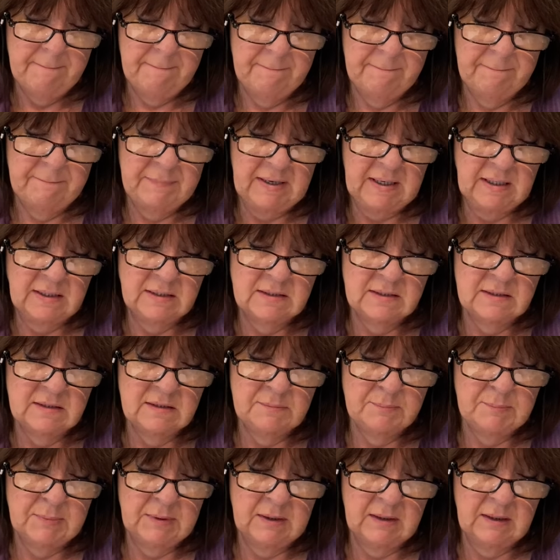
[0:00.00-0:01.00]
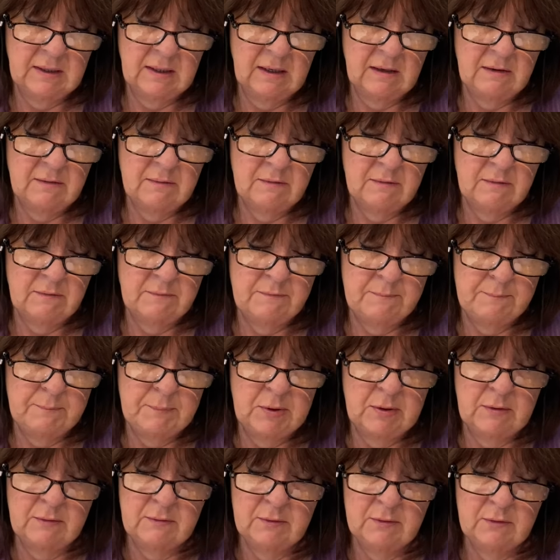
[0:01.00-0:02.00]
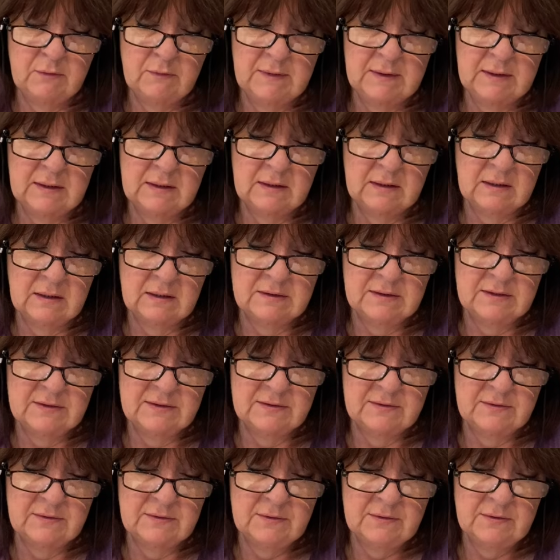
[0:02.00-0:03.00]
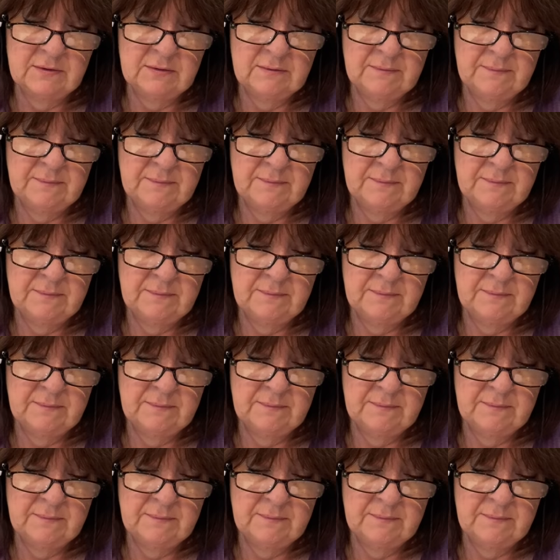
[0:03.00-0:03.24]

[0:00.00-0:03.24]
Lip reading: Patented by Peruvian artisans.